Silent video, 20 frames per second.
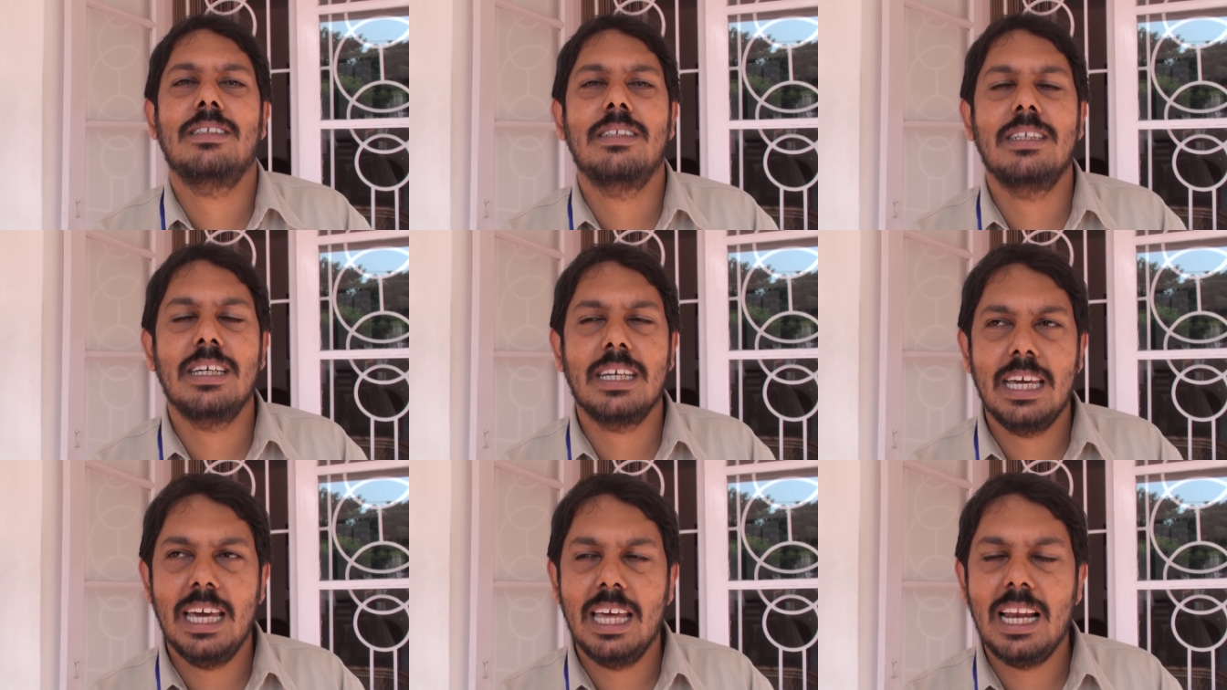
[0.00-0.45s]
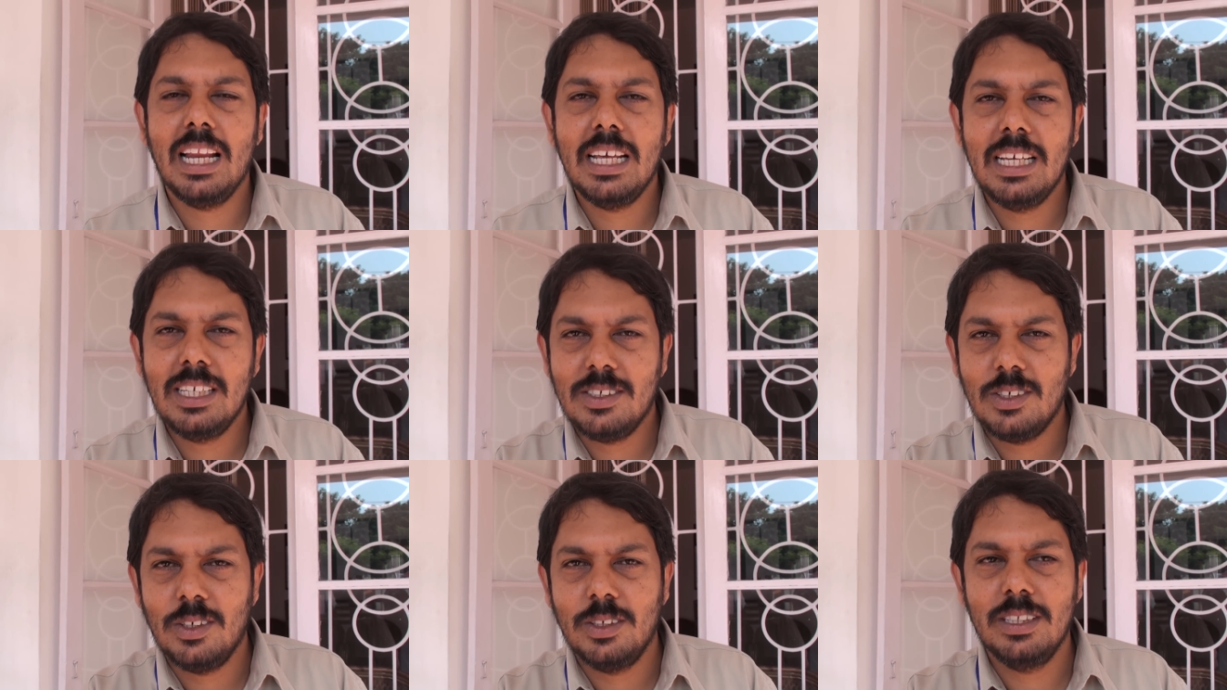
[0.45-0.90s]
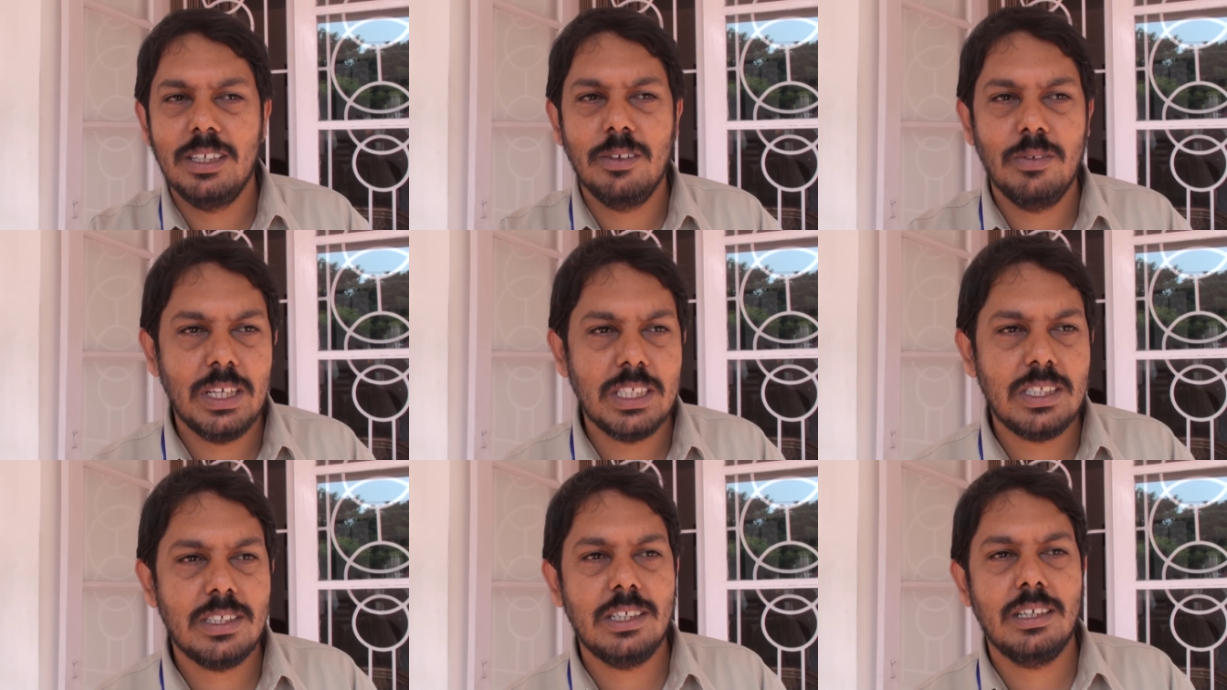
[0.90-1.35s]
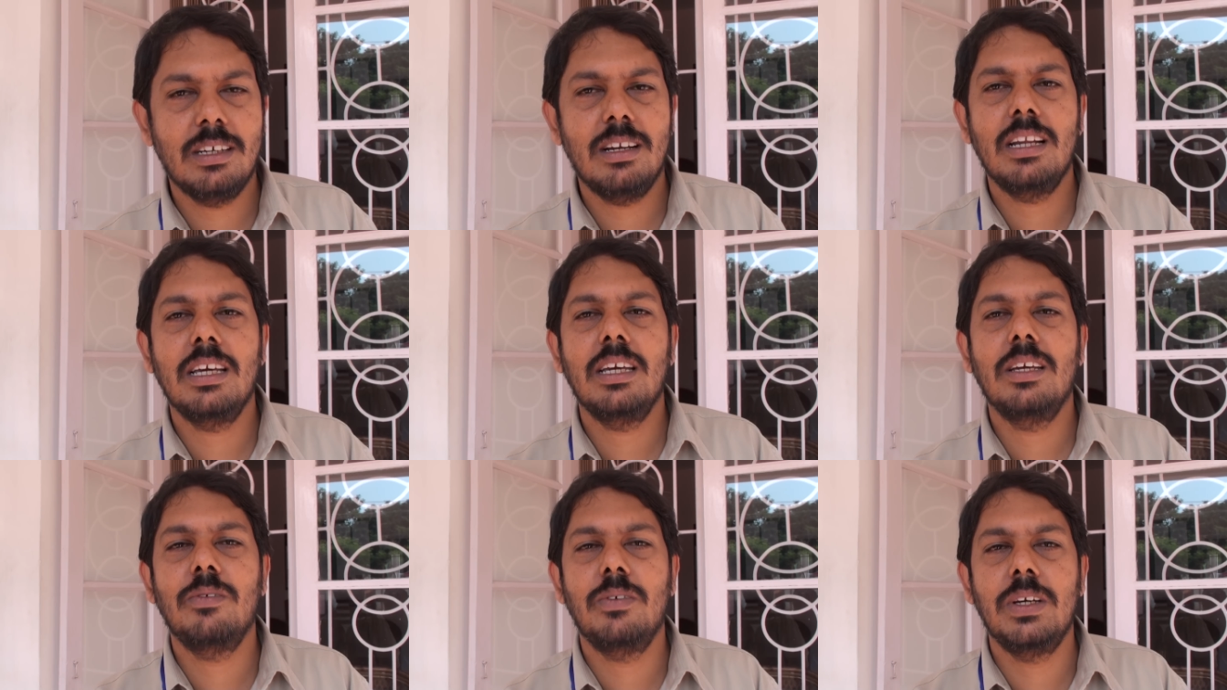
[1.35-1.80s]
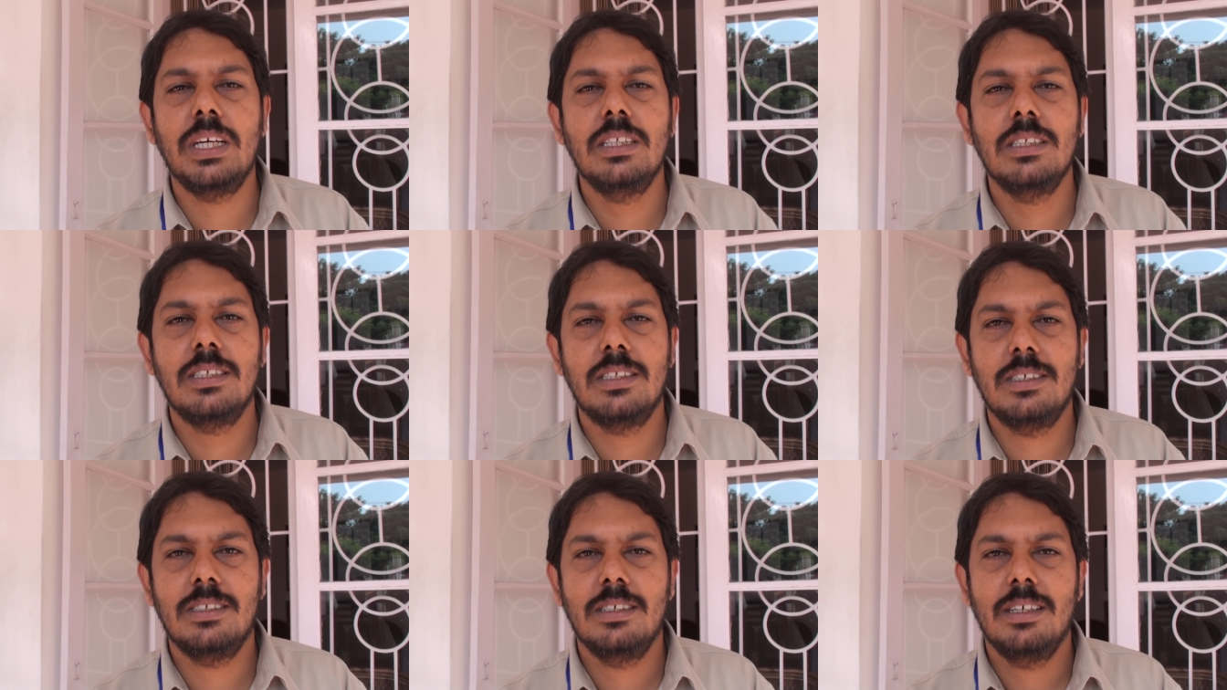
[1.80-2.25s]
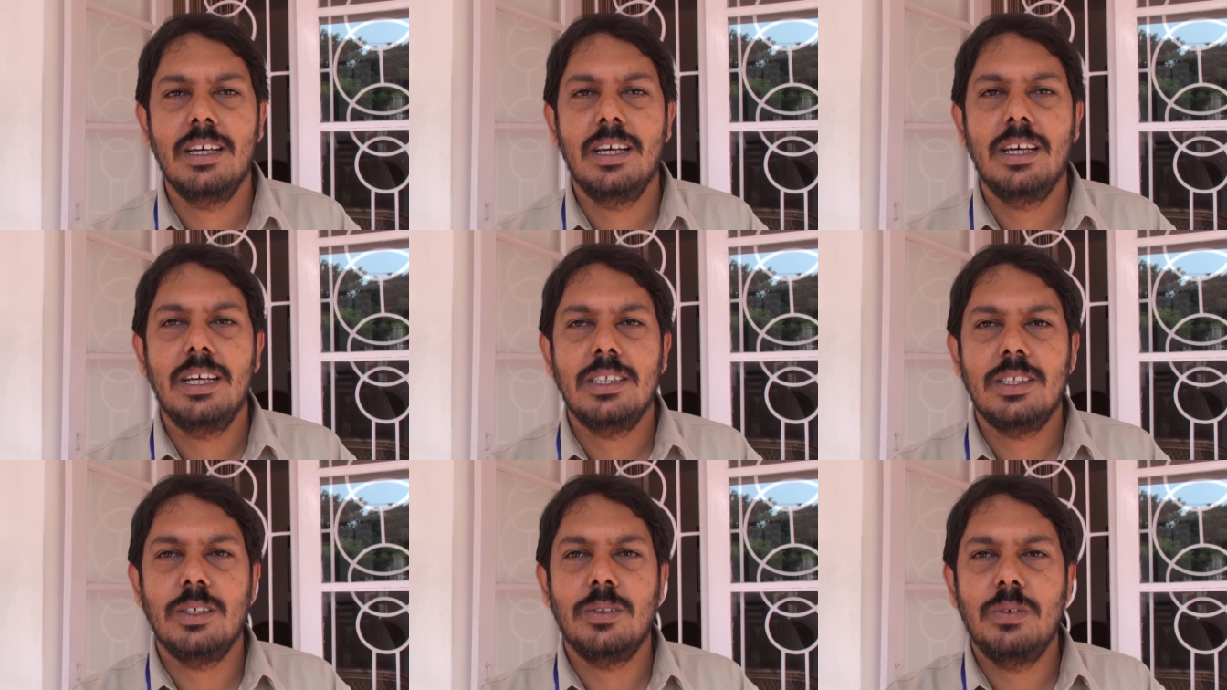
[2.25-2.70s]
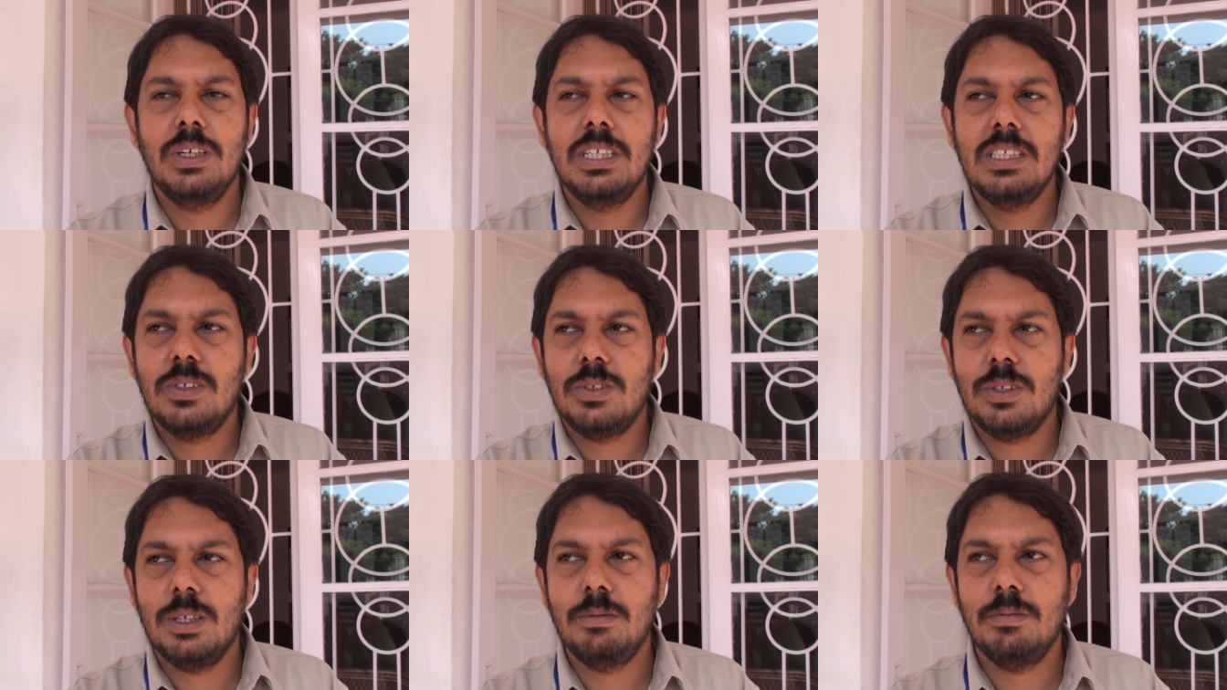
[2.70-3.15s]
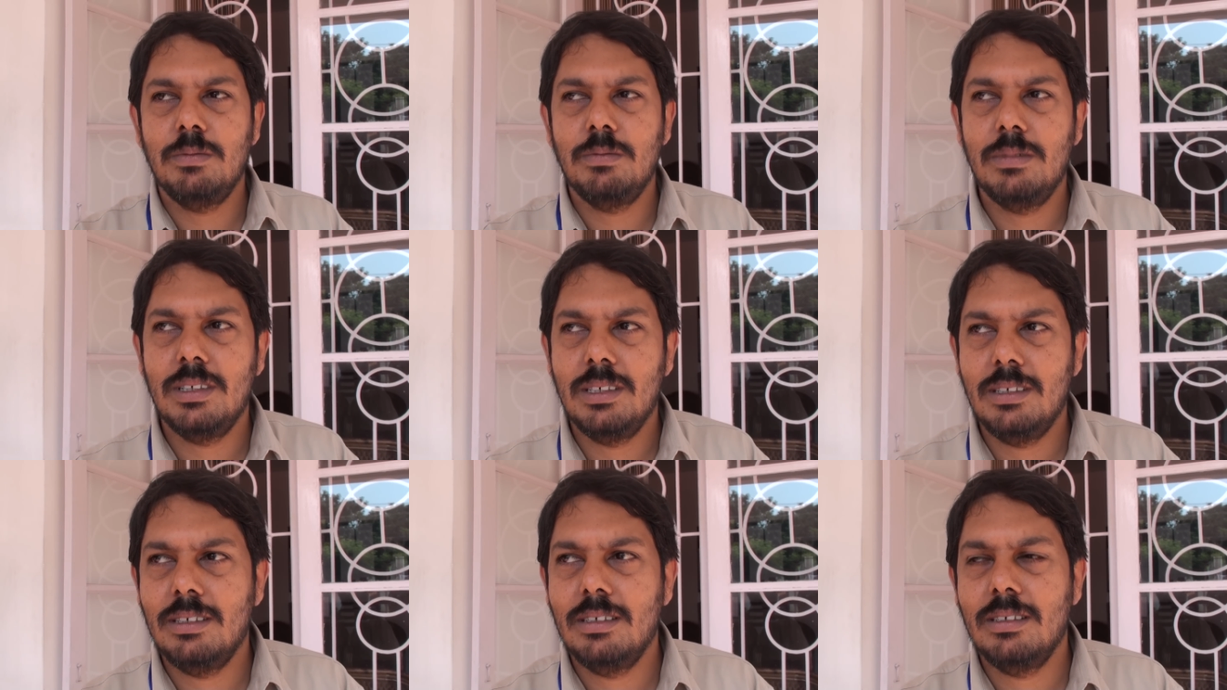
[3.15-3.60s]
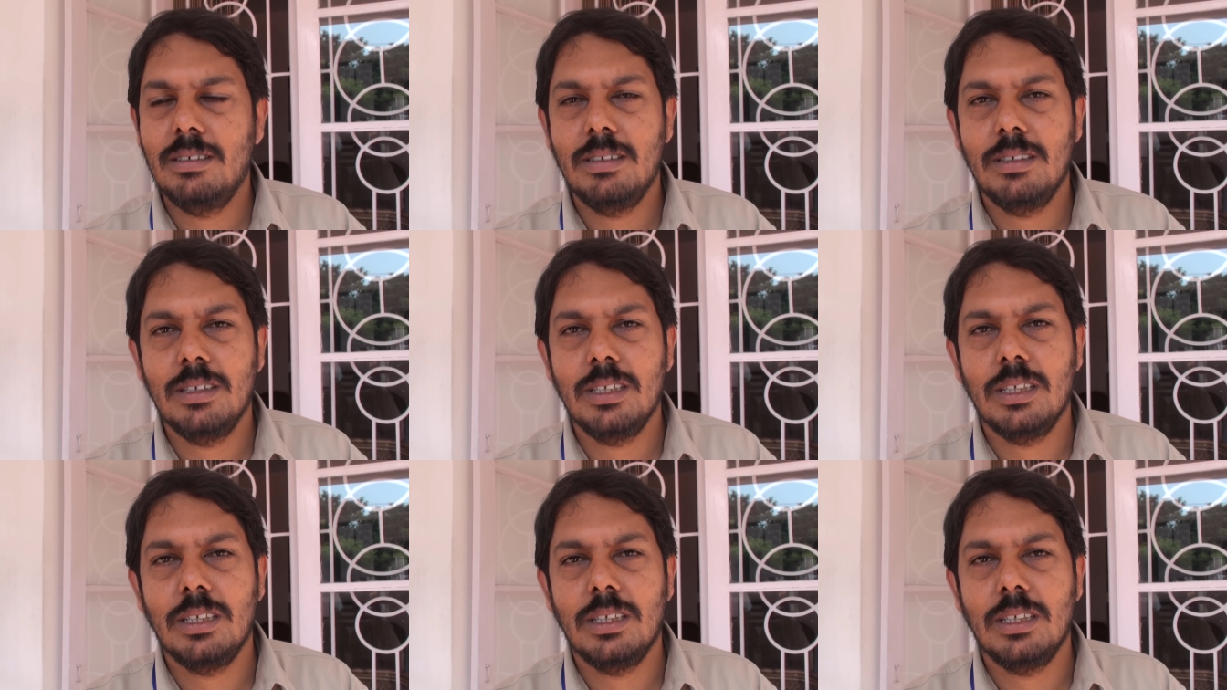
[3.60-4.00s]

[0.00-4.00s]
the Kerala is on the westerly winds. The winds from uh,